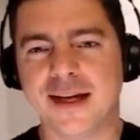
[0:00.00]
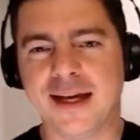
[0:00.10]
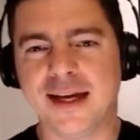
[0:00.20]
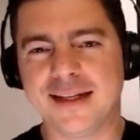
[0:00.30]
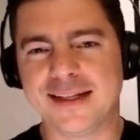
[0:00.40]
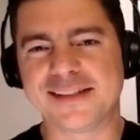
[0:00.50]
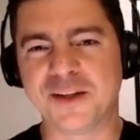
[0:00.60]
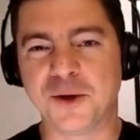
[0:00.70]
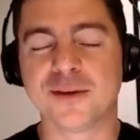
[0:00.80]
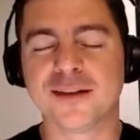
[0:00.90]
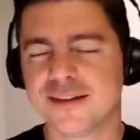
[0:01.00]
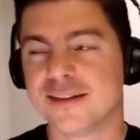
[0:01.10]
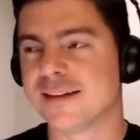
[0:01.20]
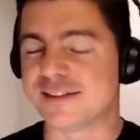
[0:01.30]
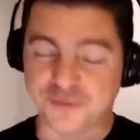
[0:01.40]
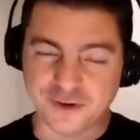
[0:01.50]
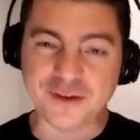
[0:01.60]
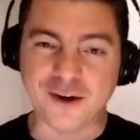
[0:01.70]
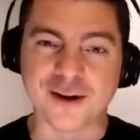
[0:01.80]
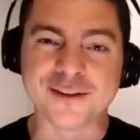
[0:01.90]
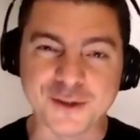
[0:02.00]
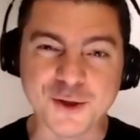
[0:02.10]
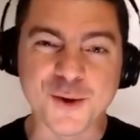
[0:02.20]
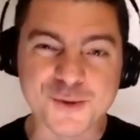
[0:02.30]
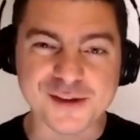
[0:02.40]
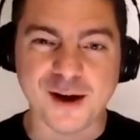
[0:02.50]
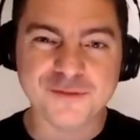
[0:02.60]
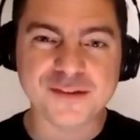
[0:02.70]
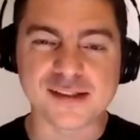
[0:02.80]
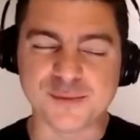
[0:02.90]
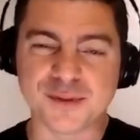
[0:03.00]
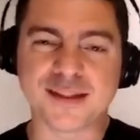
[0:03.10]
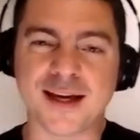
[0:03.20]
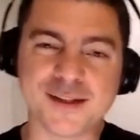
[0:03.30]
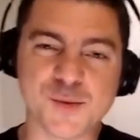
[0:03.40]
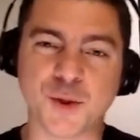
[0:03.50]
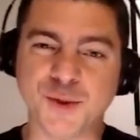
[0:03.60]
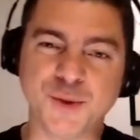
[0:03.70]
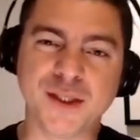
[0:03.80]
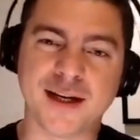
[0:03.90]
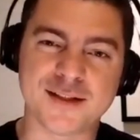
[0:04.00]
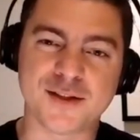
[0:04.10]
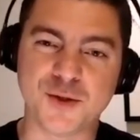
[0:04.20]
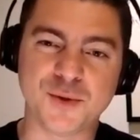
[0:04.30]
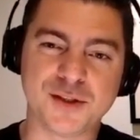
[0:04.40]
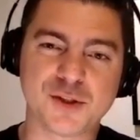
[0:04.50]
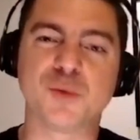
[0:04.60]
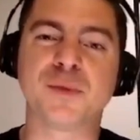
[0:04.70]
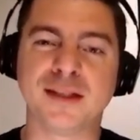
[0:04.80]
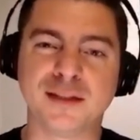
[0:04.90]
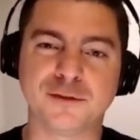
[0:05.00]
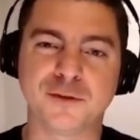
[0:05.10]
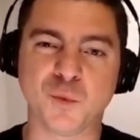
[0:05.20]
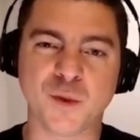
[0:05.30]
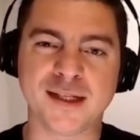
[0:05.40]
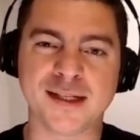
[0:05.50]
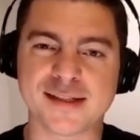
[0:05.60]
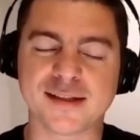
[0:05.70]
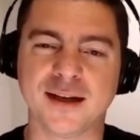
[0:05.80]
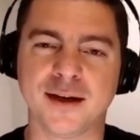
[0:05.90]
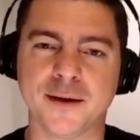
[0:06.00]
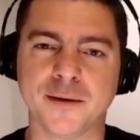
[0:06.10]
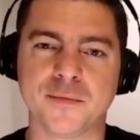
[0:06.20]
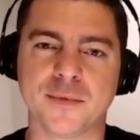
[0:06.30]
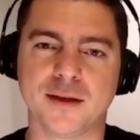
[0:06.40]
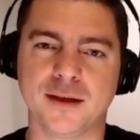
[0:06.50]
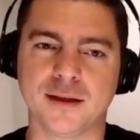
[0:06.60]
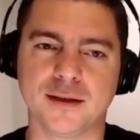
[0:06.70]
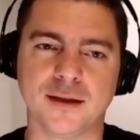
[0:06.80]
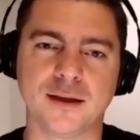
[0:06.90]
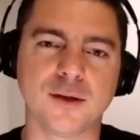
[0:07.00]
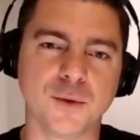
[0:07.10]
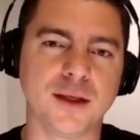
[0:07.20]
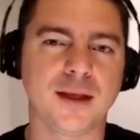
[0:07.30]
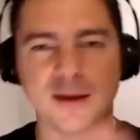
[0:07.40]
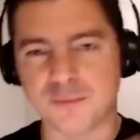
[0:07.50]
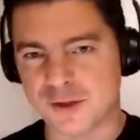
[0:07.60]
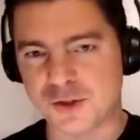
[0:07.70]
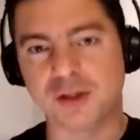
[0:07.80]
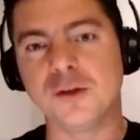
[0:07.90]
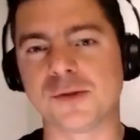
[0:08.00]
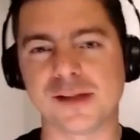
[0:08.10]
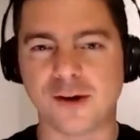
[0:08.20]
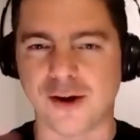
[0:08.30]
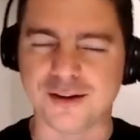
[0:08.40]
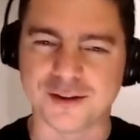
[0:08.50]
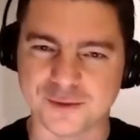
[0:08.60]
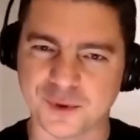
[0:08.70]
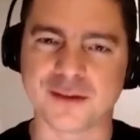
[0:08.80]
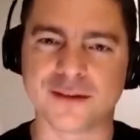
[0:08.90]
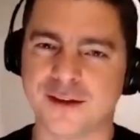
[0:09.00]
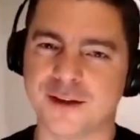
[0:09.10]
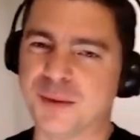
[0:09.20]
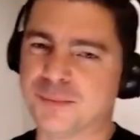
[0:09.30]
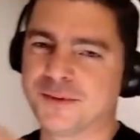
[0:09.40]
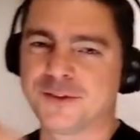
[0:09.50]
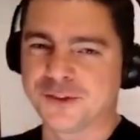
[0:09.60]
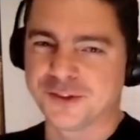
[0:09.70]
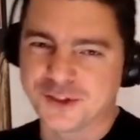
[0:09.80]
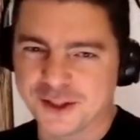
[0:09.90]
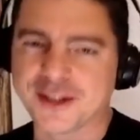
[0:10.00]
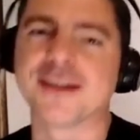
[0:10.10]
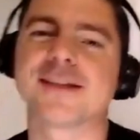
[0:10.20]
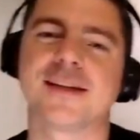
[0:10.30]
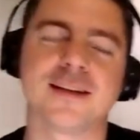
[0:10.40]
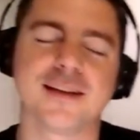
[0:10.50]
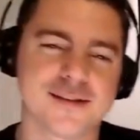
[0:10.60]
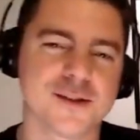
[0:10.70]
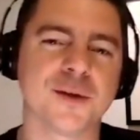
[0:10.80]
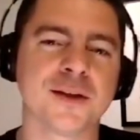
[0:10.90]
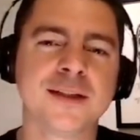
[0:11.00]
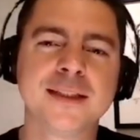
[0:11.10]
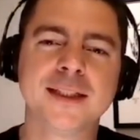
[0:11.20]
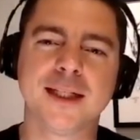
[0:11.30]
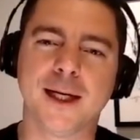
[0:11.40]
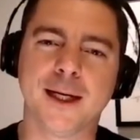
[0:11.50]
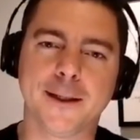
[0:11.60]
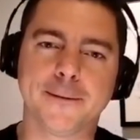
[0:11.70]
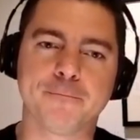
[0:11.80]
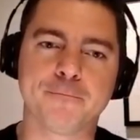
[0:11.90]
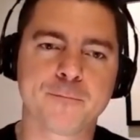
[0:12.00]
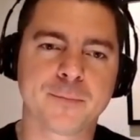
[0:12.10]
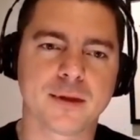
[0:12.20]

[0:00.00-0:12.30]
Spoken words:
And it's, you know, it's very on the nose, obviously, but that is what you guys do in so many different ways, including image and using color, where a lot of people turn to darkness and so on.